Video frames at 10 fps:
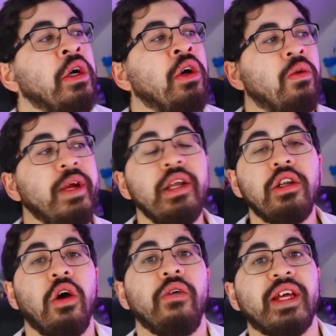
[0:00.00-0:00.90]
we
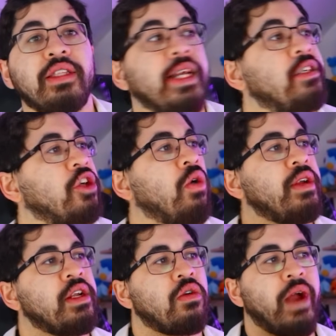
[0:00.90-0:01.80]
know that they don't
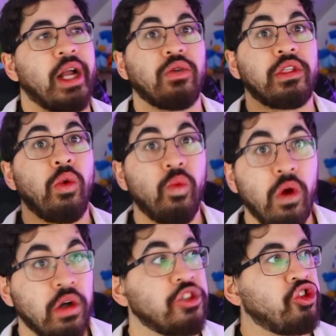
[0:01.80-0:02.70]
interact with the
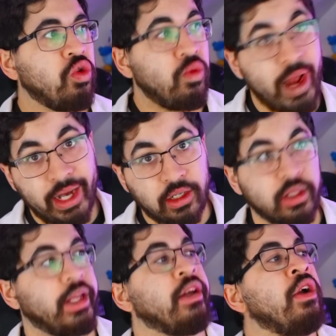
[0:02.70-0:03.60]
world
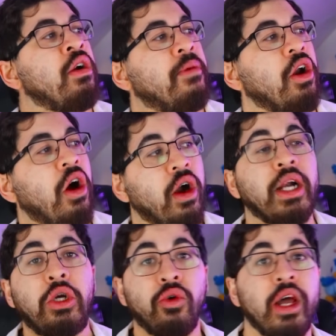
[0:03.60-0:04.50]
directly, but are
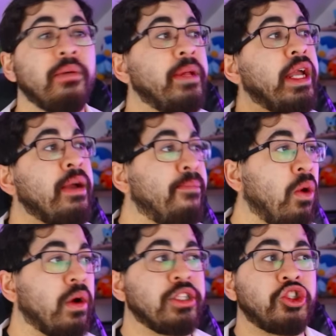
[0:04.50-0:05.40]
incredibly
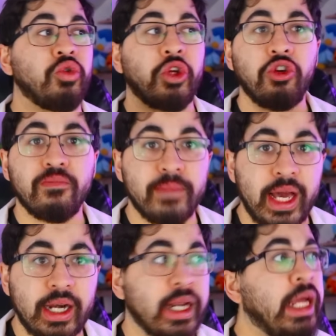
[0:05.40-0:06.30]
important to
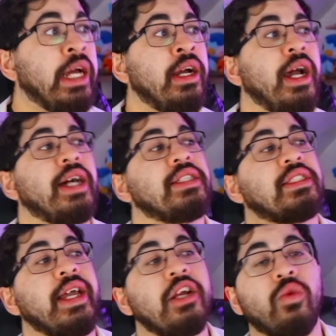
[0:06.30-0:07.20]
humanity as
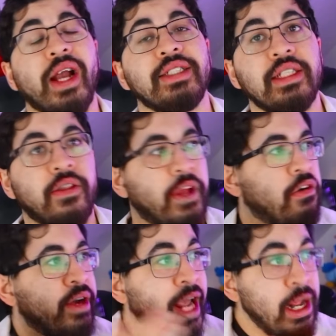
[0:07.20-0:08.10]
they granted their
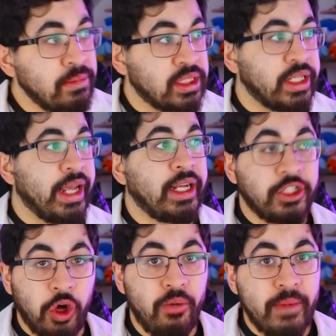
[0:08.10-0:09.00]
namesake
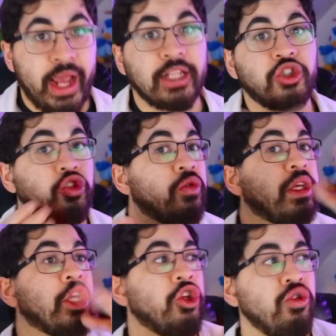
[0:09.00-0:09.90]
domains to the
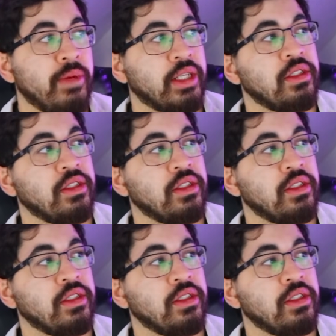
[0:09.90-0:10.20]
humans.